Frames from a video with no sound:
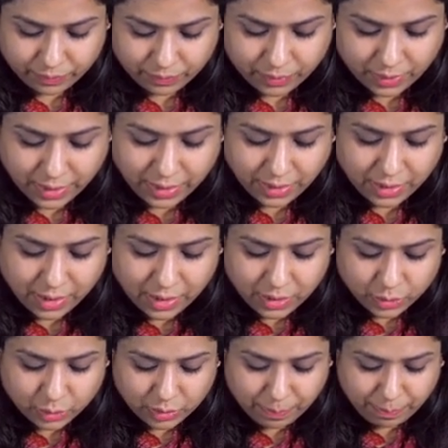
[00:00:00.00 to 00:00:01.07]
Right?
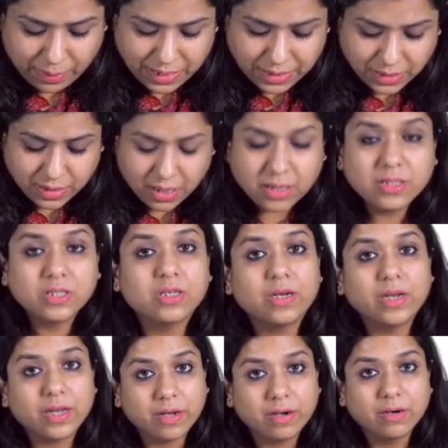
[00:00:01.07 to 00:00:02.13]
So the best answer
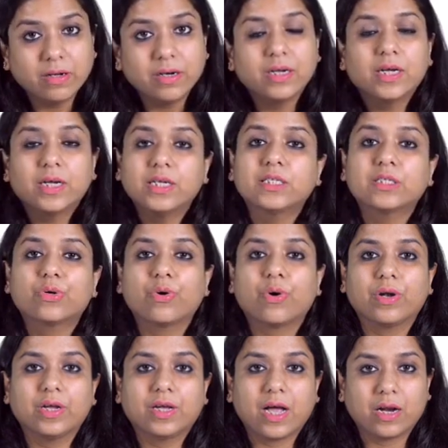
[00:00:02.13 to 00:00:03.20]
here is
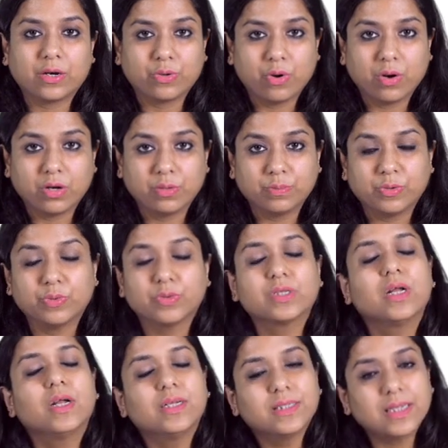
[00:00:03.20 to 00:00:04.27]
chronic alcohol abuse.
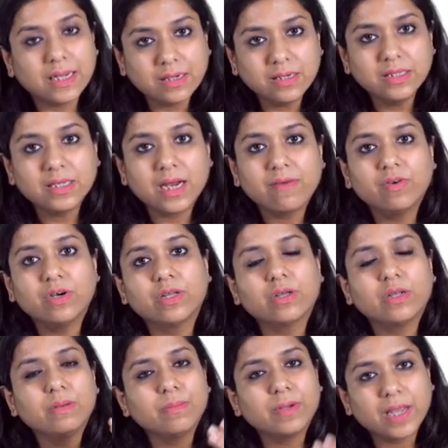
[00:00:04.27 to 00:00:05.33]
Zenker's
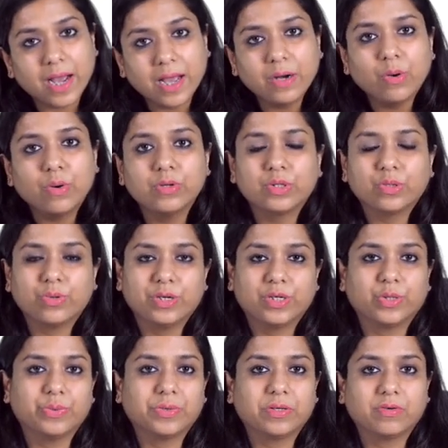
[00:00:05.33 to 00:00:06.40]
diverticulum can also
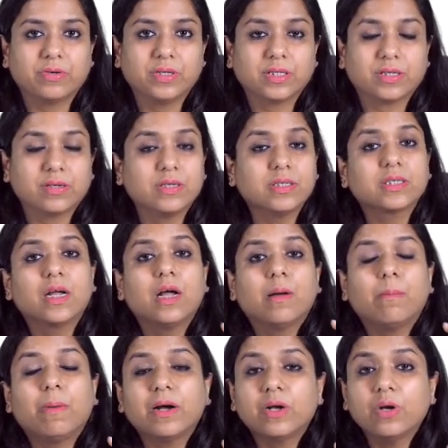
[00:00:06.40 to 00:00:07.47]
lead to increased risk,
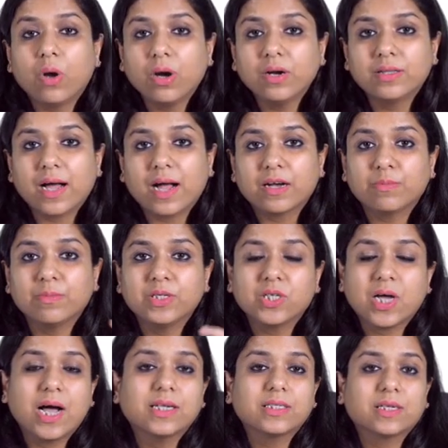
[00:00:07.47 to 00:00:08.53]
but not that much
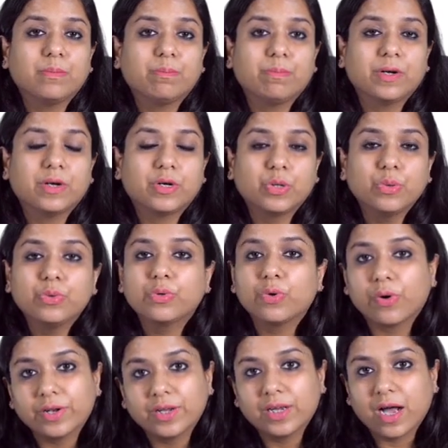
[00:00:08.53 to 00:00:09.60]
as compared to
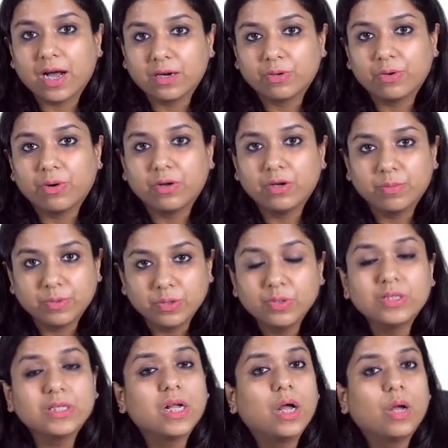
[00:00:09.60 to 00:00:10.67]
chronic alcohol
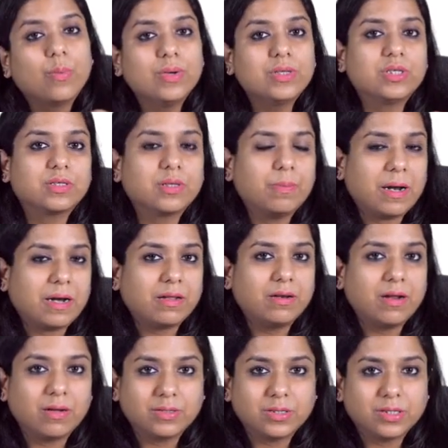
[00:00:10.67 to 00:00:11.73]
abuse, which is a
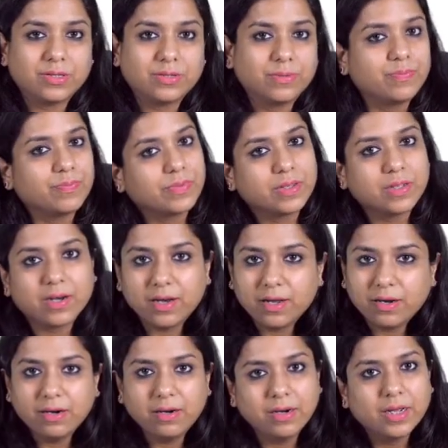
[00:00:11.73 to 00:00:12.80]
better answer.
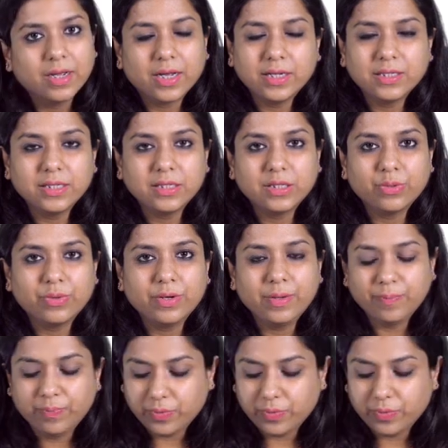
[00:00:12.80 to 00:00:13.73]
Clear? Easy story?